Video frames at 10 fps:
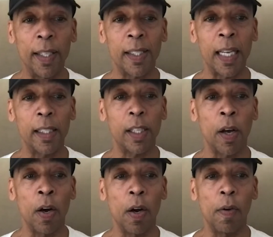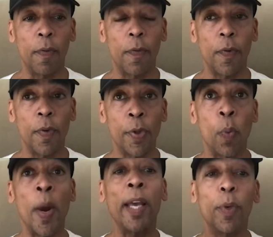sense of the
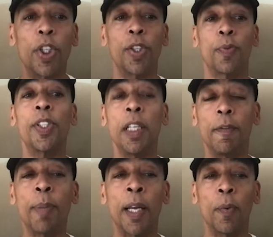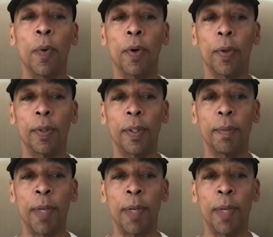way in which it's received by the world,